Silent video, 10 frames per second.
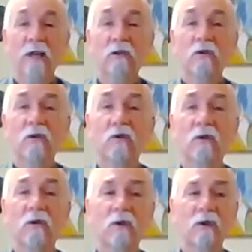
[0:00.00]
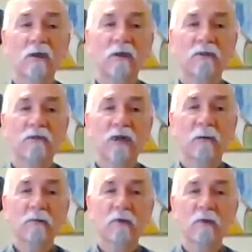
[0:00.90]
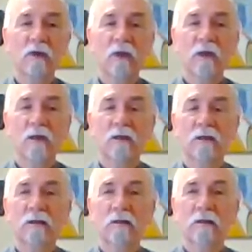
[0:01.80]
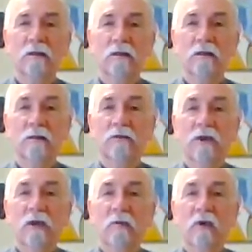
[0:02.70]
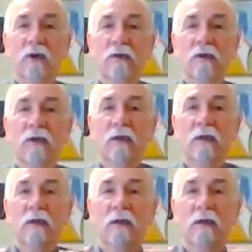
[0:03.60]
and lift up the middle. Take a breath in